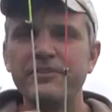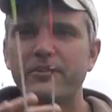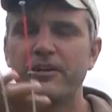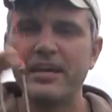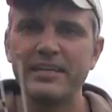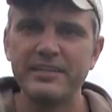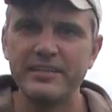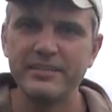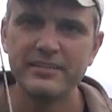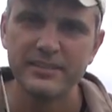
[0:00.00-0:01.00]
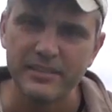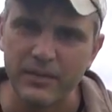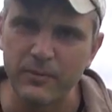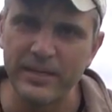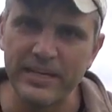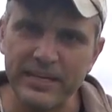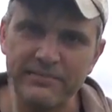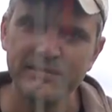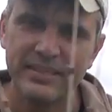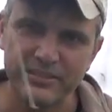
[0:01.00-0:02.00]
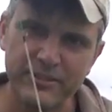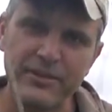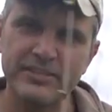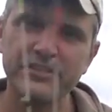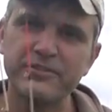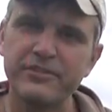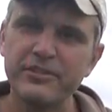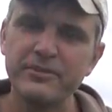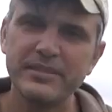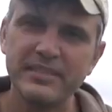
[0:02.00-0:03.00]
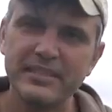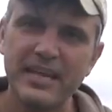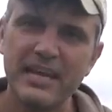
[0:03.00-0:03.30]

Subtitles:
If you're on a weir and it's crashing through and you need a